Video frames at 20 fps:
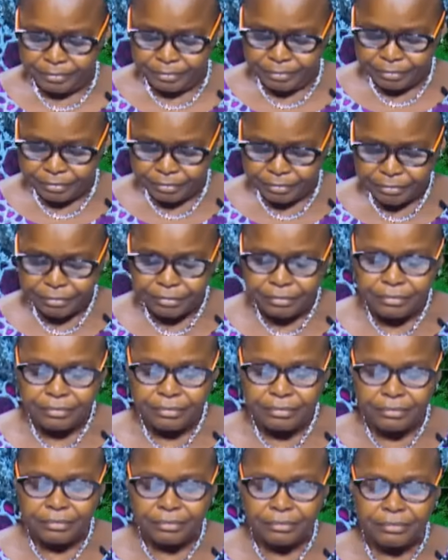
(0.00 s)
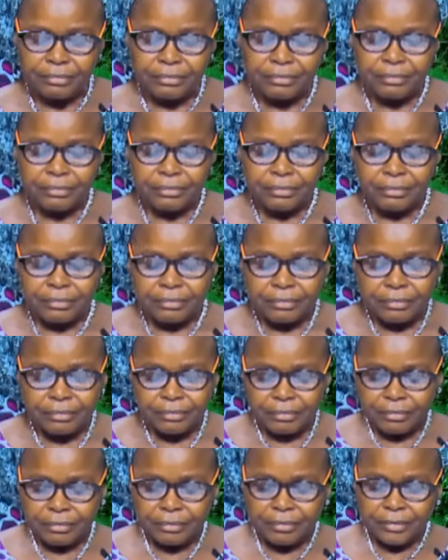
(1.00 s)

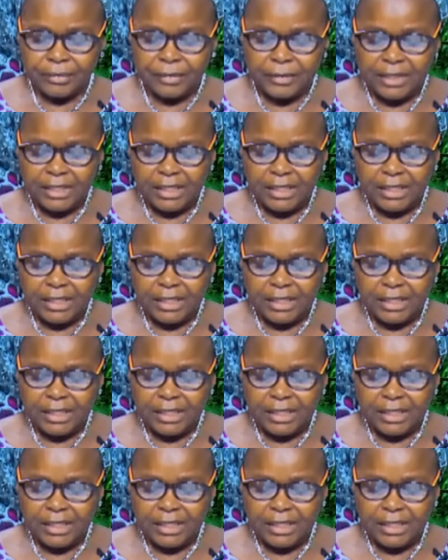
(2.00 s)
Nothing is said.